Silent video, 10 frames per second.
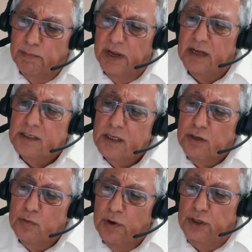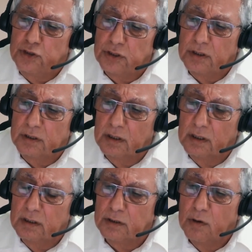per situation.
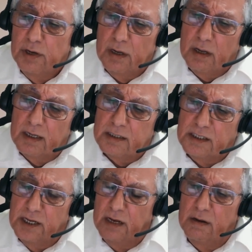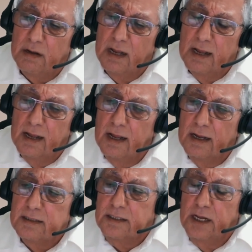So he
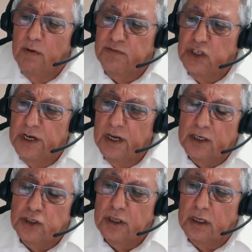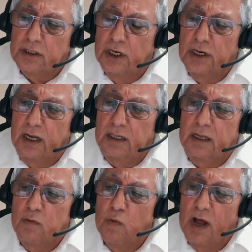instead of
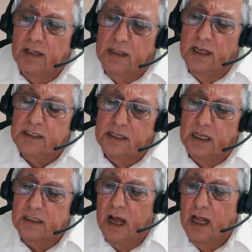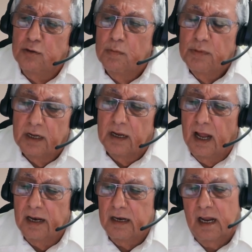generating one test that randomly
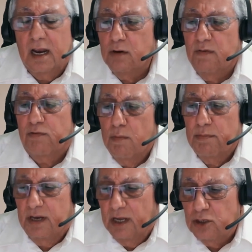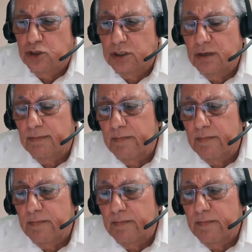run a lot of combination,